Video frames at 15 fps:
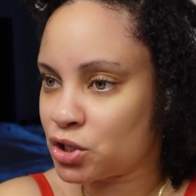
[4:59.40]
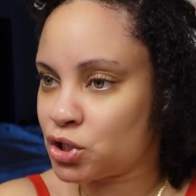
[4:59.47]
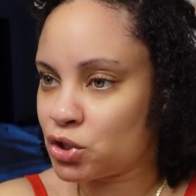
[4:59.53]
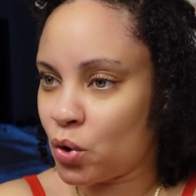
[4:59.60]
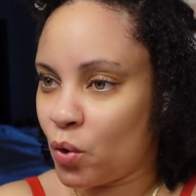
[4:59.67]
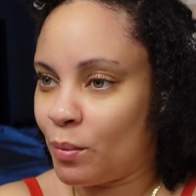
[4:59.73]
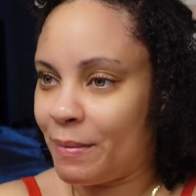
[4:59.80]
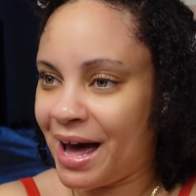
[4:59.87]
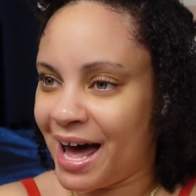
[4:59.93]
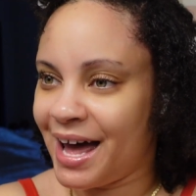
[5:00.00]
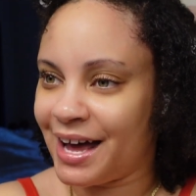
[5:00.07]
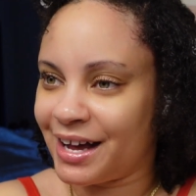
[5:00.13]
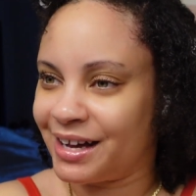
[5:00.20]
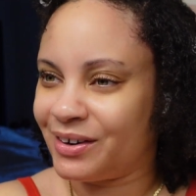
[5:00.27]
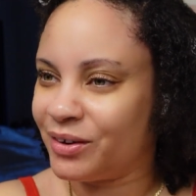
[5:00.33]
so
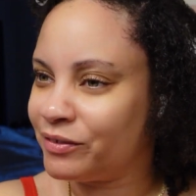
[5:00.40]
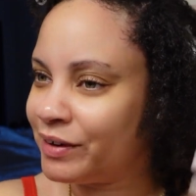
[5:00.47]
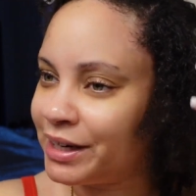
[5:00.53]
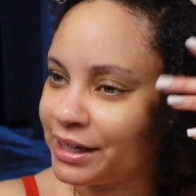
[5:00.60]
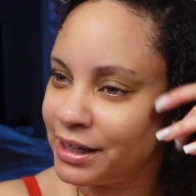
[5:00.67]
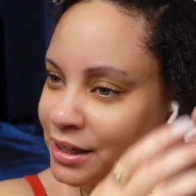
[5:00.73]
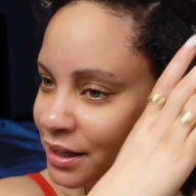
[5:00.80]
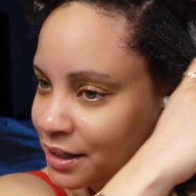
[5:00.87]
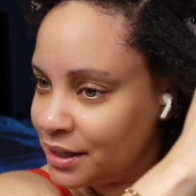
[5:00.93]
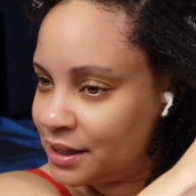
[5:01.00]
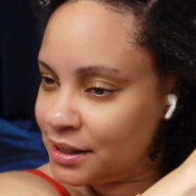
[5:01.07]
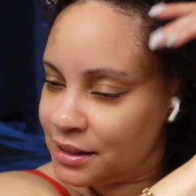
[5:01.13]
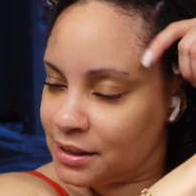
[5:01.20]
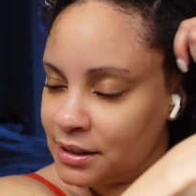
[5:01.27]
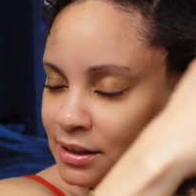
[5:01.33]
bad already.
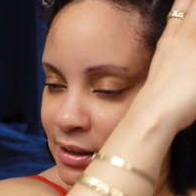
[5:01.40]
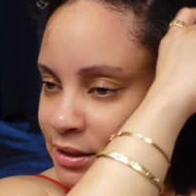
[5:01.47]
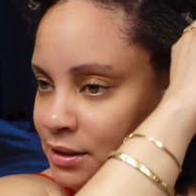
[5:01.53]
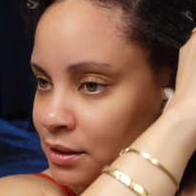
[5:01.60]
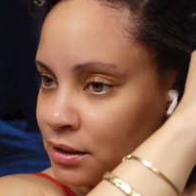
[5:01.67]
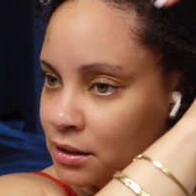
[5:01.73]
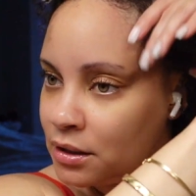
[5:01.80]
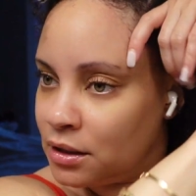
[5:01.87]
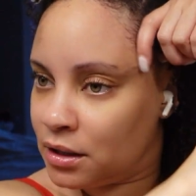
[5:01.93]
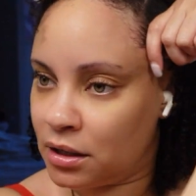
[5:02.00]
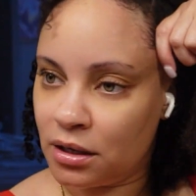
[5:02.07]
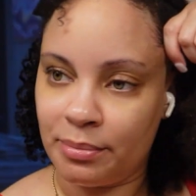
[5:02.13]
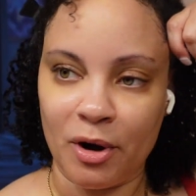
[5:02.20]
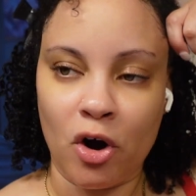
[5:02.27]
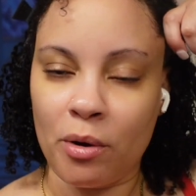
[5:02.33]

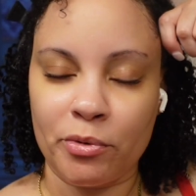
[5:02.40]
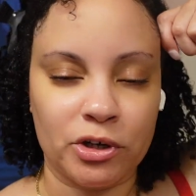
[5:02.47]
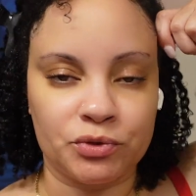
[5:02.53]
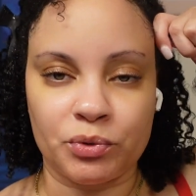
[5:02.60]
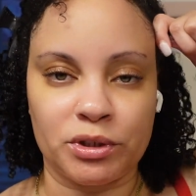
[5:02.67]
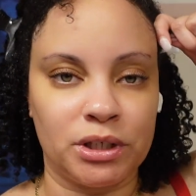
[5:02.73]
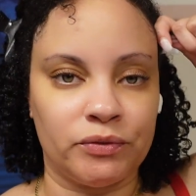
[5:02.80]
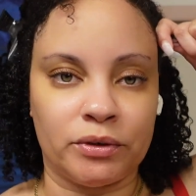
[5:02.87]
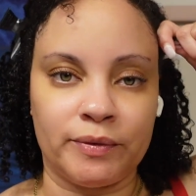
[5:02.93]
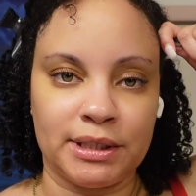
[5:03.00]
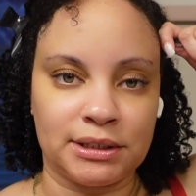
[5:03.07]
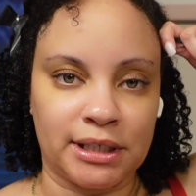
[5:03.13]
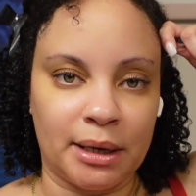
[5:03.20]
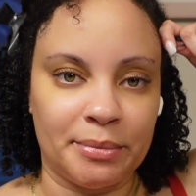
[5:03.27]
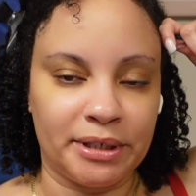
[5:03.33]
My arm hurts for a different
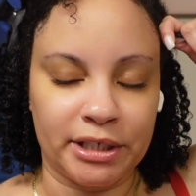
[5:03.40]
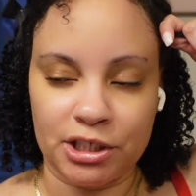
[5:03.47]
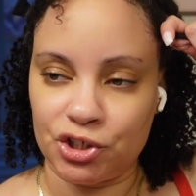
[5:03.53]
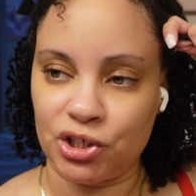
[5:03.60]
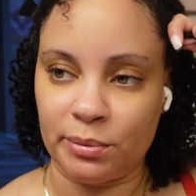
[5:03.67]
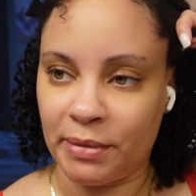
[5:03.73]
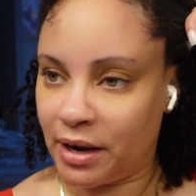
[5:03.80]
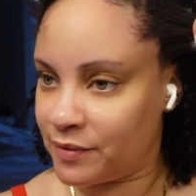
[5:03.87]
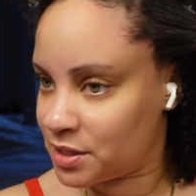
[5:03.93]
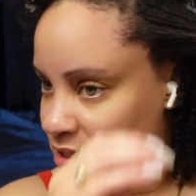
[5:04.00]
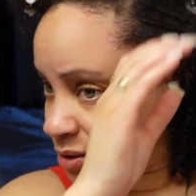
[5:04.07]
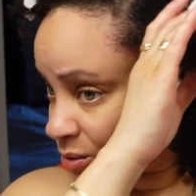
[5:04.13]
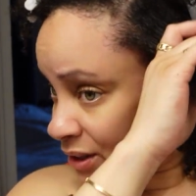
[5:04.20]
reason. I've been in the gym every single